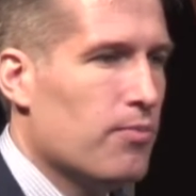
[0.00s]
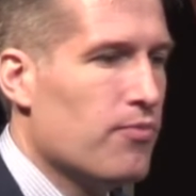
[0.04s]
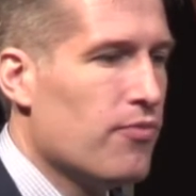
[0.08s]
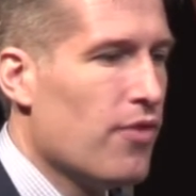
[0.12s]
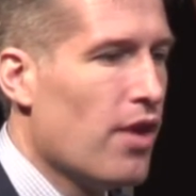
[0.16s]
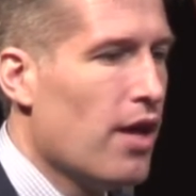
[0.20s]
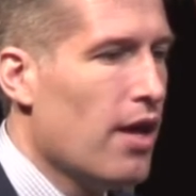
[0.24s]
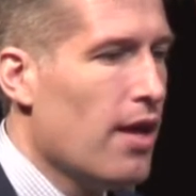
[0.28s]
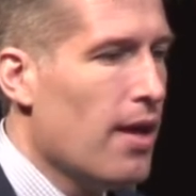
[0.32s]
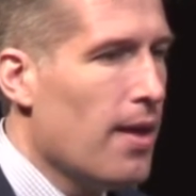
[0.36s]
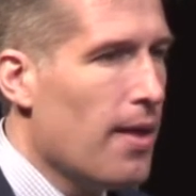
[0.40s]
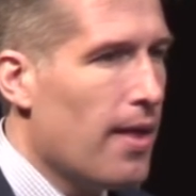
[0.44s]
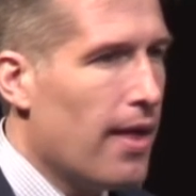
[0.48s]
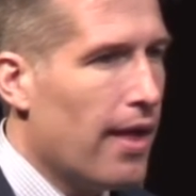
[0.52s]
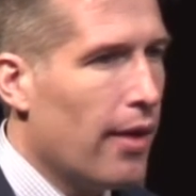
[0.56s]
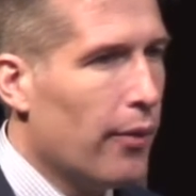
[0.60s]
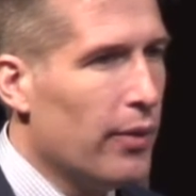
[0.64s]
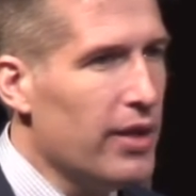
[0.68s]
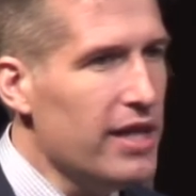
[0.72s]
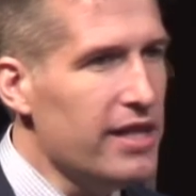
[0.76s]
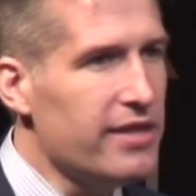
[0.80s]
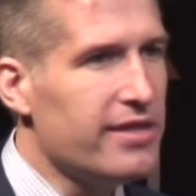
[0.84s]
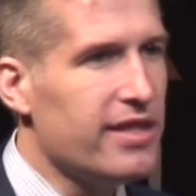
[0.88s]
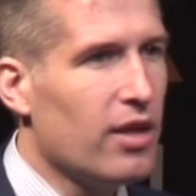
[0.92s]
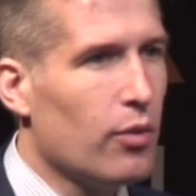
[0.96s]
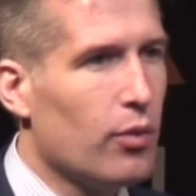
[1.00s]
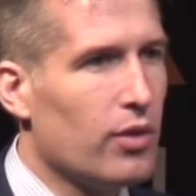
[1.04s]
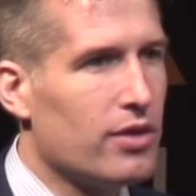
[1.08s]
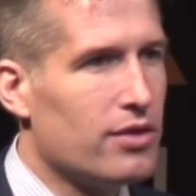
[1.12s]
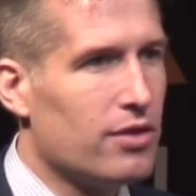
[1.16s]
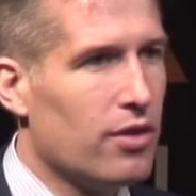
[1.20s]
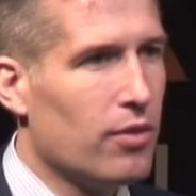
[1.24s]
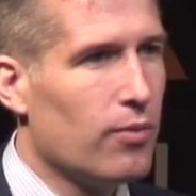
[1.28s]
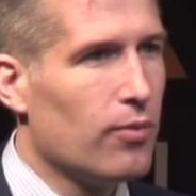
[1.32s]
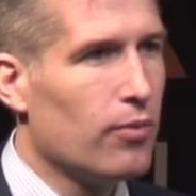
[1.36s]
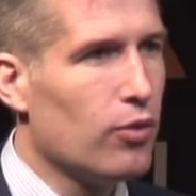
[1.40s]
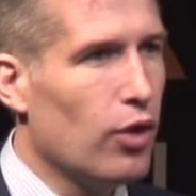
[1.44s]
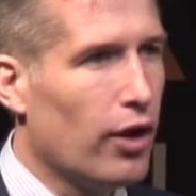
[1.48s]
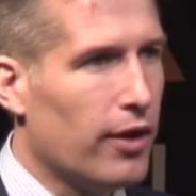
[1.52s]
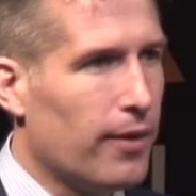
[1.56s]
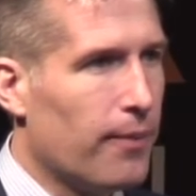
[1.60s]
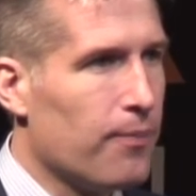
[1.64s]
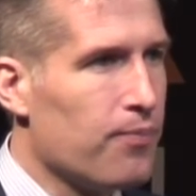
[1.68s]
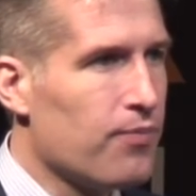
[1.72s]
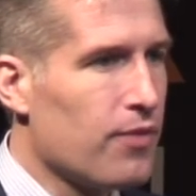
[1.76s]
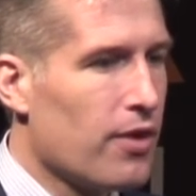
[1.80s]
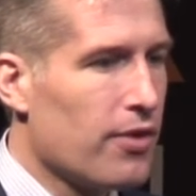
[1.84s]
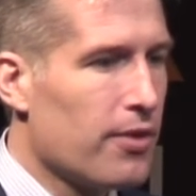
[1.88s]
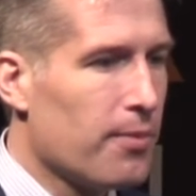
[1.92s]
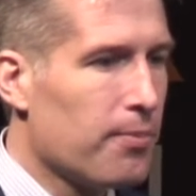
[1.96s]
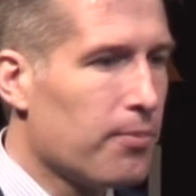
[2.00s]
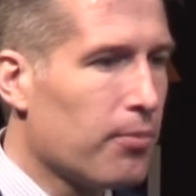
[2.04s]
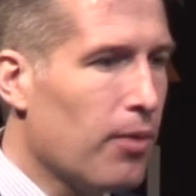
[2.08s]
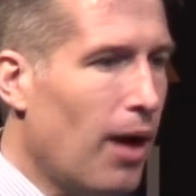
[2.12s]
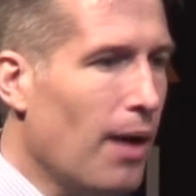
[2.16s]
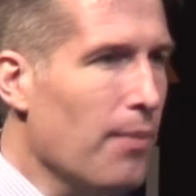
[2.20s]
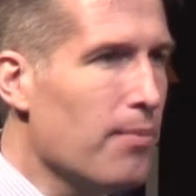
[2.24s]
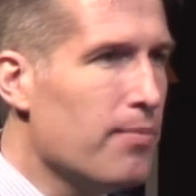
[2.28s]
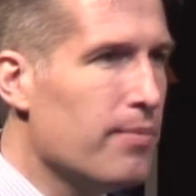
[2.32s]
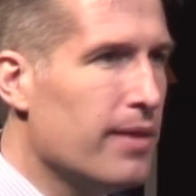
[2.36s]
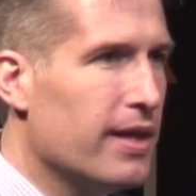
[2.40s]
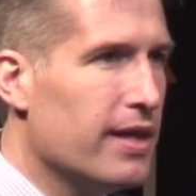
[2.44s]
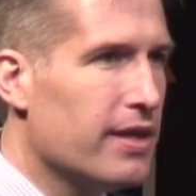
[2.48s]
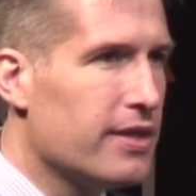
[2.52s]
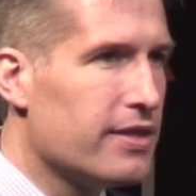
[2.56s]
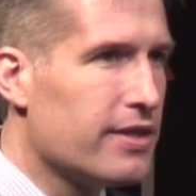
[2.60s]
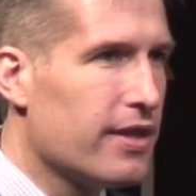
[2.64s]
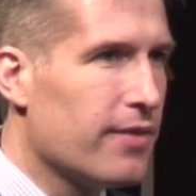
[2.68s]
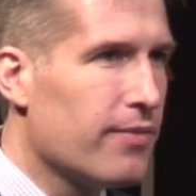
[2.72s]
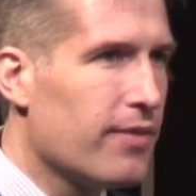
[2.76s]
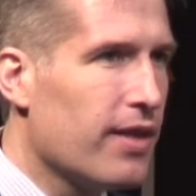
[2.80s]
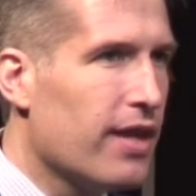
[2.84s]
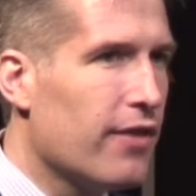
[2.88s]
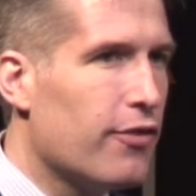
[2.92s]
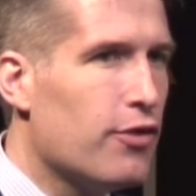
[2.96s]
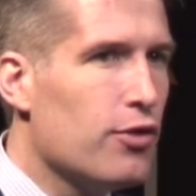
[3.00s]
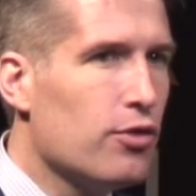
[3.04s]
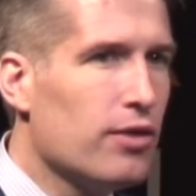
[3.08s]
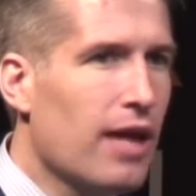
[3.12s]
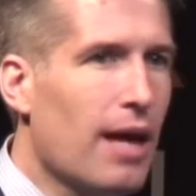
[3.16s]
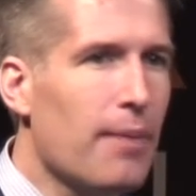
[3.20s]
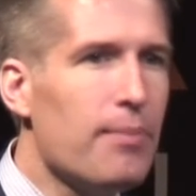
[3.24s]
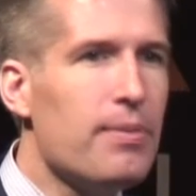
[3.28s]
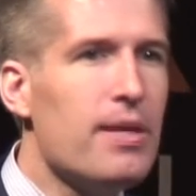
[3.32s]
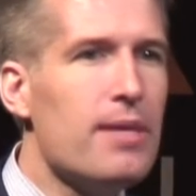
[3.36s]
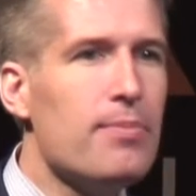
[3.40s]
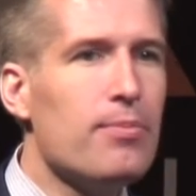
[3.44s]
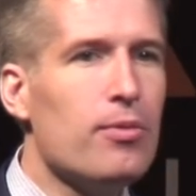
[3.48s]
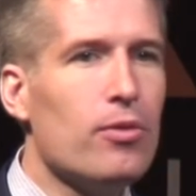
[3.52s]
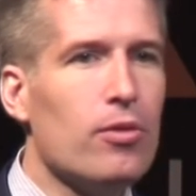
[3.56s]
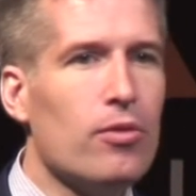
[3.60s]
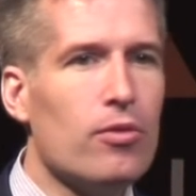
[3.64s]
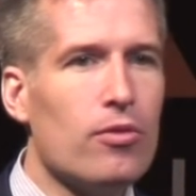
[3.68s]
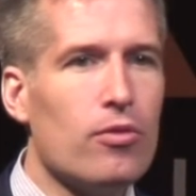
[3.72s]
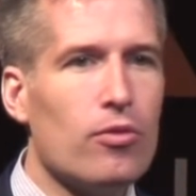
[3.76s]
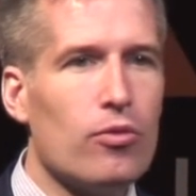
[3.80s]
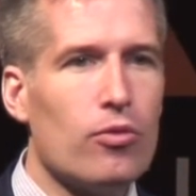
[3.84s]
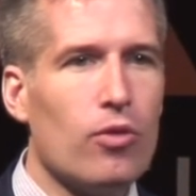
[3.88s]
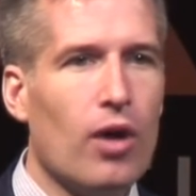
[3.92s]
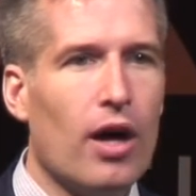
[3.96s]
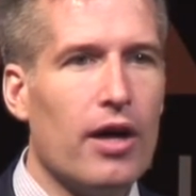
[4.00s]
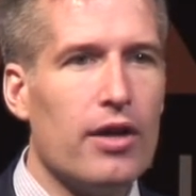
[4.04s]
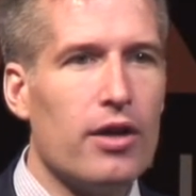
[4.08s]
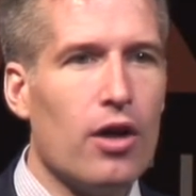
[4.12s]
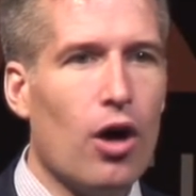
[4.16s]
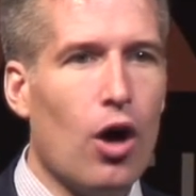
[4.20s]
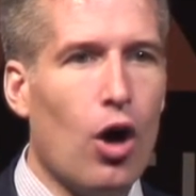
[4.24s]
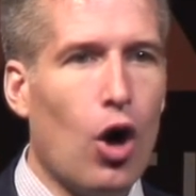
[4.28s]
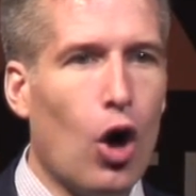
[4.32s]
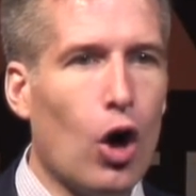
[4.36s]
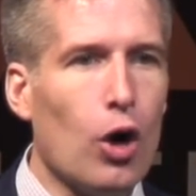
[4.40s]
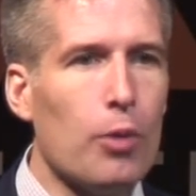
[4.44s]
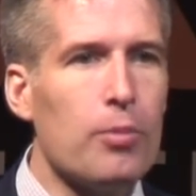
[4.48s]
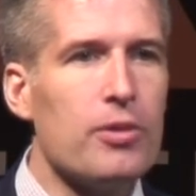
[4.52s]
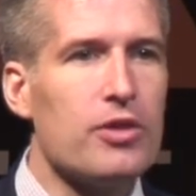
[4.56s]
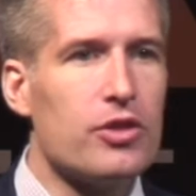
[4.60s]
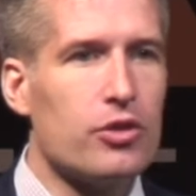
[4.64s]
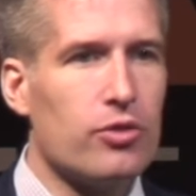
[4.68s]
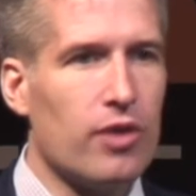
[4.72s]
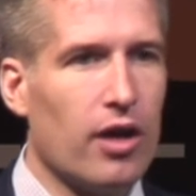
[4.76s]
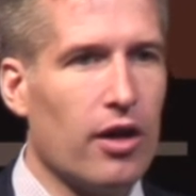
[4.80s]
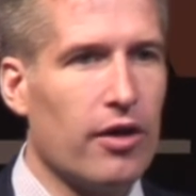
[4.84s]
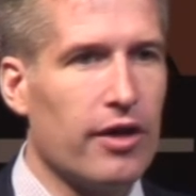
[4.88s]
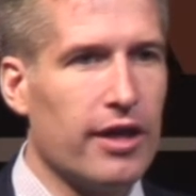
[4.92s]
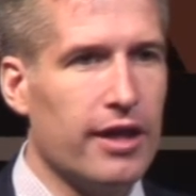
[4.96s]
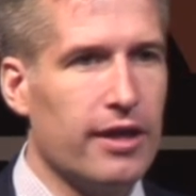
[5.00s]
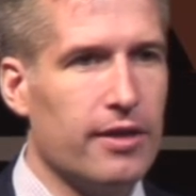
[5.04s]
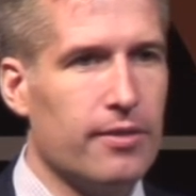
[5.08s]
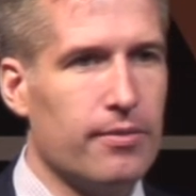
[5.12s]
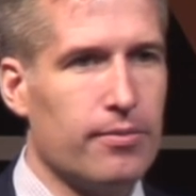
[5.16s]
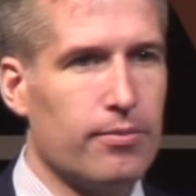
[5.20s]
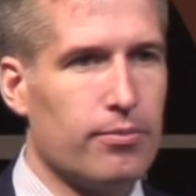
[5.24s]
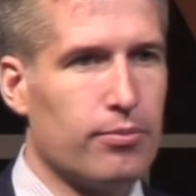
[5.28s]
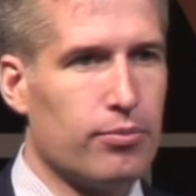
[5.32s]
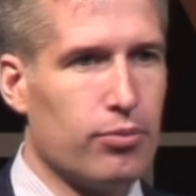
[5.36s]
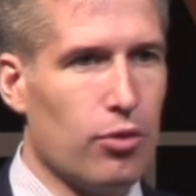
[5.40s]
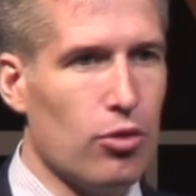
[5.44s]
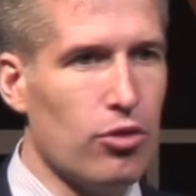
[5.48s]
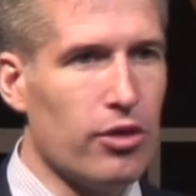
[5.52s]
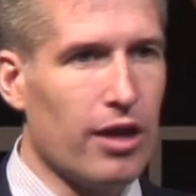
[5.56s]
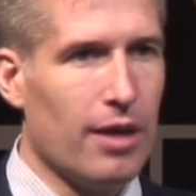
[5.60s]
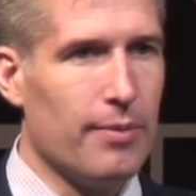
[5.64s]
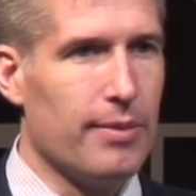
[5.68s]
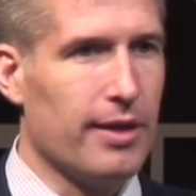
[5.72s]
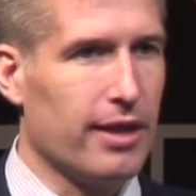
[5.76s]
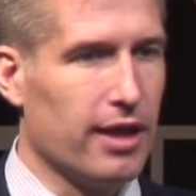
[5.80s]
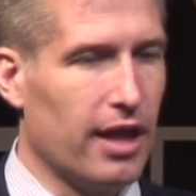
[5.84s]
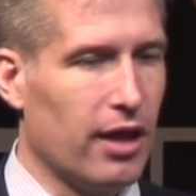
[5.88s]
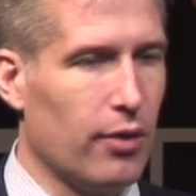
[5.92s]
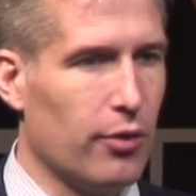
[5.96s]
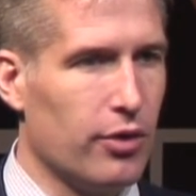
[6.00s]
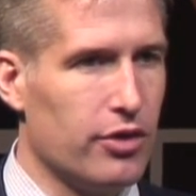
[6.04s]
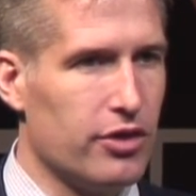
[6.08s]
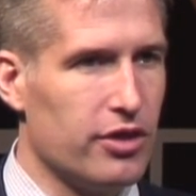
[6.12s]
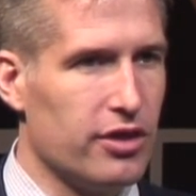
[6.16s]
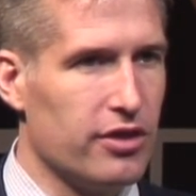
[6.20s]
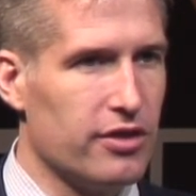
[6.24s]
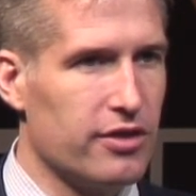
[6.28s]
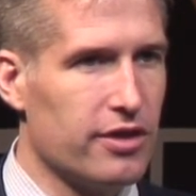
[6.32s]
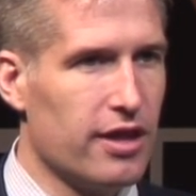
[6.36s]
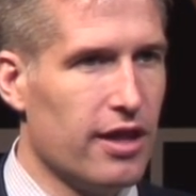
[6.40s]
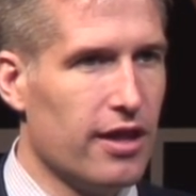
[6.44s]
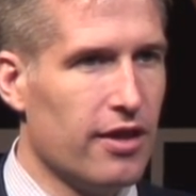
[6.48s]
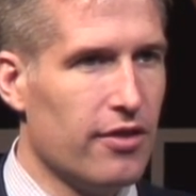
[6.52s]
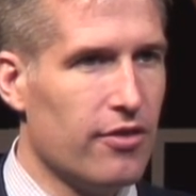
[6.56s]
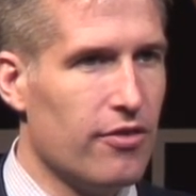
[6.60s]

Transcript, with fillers: And what he said was, look, the problem is if you let people run arbitrary programming languages,